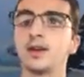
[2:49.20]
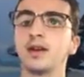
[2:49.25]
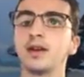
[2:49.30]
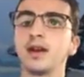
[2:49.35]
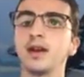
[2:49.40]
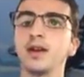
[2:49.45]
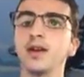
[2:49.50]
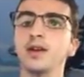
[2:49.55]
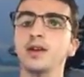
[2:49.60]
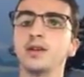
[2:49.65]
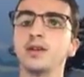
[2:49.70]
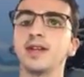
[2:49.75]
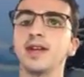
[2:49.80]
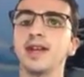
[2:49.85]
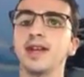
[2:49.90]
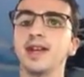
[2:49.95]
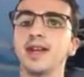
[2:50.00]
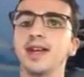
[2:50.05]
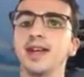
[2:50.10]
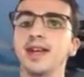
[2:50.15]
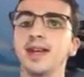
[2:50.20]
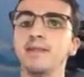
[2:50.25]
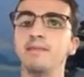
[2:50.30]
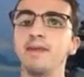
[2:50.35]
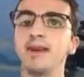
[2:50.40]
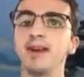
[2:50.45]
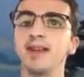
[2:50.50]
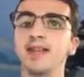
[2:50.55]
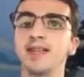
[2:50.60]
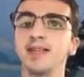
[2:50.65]
To use the
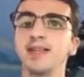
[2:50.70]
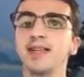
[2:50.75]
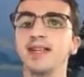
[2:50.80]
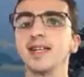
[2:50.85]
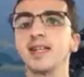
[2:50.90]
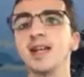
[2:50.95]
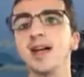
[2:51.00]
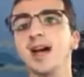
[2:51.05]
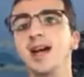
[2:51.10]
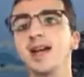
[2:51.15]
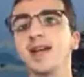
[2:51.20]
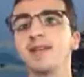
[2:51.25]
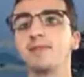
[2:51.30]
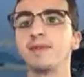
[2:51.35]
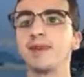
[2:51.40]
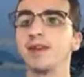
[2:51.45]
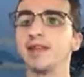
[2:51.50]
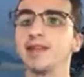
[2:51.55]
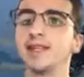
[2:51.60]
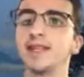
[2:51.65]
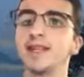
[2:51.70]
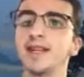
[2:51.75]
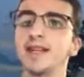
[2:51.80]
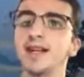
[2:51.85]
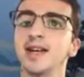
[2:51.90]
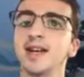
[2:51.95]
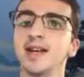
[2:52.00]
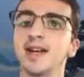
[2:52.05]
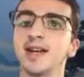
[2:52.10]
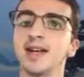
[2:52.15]
emergency slide, once
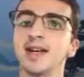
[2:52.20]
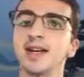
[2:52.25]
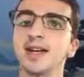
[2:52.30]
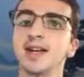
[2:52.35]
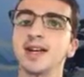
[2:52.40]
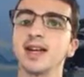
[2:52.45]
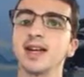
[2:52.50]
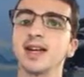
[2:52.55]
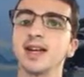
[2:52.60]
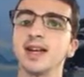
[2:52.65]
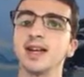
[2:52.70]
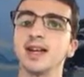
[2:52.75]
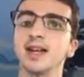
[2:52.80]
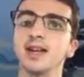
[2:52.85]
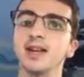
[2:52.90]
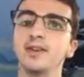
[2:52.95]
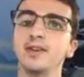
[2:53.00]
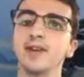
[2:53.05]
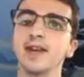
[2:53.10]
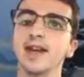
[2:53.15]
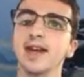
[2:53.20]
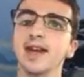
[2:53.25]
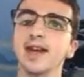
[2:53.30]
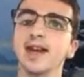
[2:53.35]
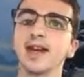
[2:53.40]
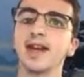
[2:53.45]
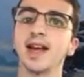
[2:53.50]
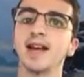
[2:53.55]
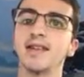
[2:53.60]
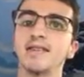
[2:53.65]
you hear
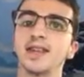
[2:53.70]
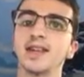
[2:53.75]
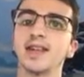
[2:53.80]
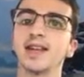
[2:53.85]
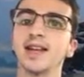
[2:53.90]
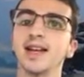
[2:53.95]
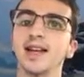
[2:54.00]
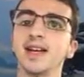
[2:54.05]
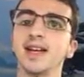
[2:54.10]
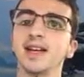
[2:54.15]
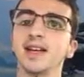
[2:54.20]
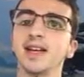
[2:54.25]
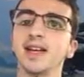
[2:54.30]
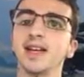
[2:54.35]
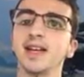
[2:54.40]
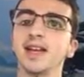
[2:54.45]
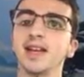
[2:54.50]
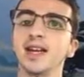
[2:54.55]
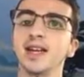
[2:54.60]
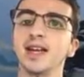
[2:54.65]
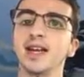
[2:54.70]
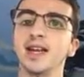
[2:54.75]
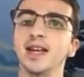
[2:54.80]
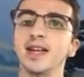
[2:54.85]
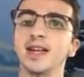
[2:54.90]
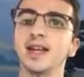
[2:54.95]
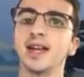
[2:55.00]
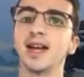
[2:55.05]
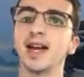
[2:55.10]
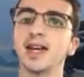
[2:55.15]
the captain say this is
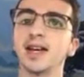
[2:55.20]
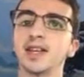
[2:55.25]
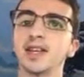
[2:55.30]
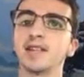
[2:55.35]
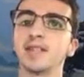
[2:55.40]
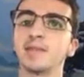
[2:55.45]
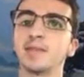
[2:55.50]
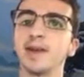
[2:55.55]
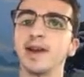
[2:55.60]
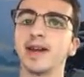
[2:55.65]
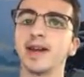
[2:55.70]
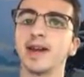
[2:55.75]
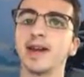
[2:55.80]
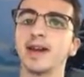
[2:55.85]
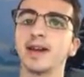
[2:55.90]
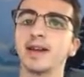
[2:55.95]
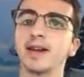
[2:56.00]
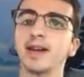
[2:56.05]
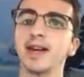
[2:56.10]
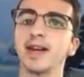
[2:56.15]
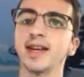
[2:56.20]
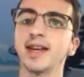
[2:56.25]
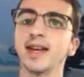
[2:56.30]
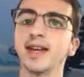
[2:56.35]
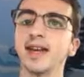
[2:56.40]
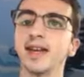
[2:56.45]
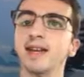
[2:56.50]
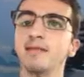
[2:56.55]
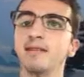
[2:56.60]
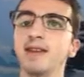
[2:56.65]
the captain speaking, this
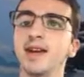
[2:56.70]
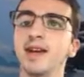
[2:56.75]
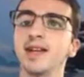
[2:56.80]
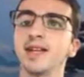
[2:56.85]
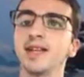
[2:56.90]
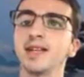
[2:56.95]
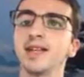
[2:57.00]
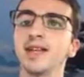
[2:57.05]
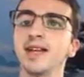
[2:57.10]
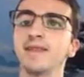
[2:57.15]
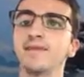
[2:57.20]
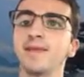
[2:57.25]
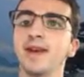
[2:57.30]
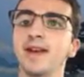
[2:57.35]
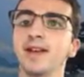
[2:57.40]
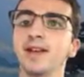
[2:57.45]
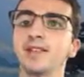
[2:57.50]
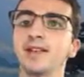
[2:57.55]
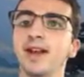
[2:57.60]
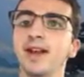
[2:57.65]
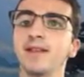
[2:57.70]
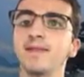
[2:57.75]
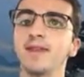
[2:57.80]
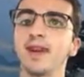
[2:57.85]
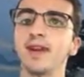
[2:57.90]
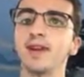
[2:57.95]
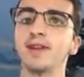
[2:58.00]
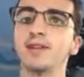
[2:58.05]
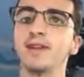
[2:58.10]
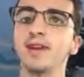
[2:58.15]
is an emergency, evacuate,
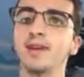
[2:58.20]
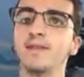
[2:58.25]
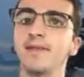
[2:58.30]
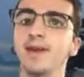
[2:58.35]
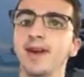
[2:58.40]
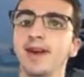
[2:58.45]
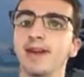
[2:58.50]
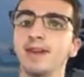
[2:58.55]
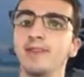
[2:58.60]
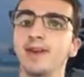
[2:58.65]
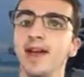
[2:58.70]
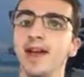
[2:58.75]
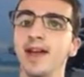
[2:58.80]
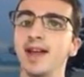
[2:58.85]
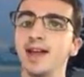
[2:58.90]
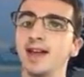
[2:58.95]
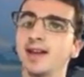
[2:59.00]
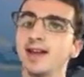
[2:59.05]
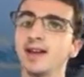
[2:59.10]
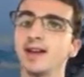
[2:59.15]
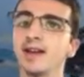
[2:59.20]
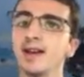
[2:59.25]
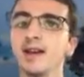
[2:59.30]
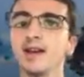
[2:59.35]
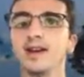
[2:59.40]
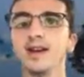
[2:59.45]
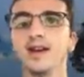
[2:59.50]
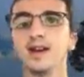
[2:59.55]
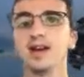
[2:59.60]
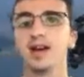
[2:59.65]
evacuate, evacuate.
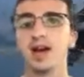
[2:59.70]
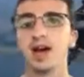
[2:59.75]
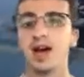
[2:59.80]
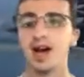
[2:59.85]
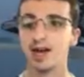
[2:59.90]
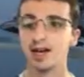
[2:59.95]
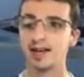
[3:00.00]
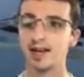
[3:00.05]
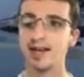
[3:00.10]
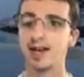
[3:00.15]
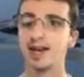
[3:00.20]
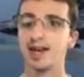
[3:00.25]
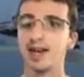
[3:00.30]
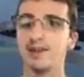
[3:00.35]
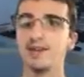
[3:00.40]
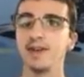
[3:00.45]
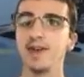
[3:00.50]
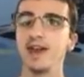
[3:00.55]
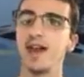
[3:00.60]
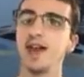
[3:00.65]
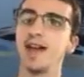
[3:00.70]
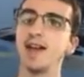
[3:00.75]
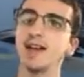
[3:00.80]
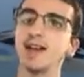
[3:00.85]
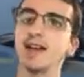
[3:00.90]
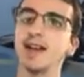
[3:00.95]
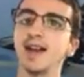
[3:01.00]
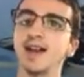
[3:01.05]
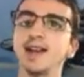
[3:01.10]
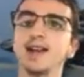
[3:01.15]
After hearing
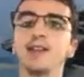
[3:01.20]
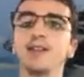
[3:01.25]
that, then